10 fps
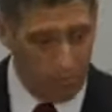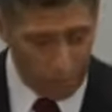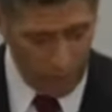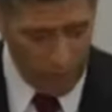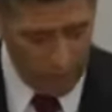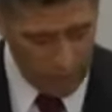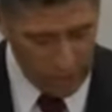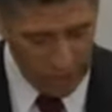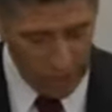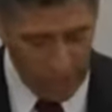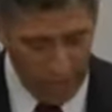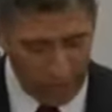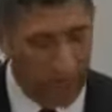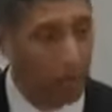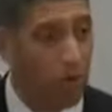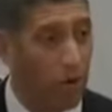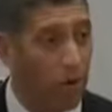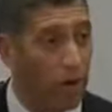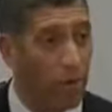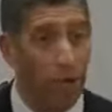for us in the athletic
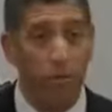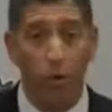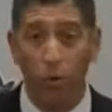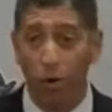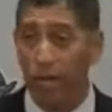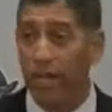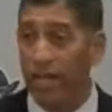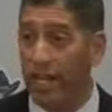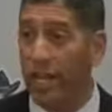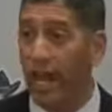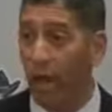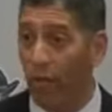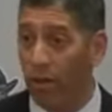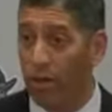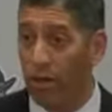program, but we're going to need help.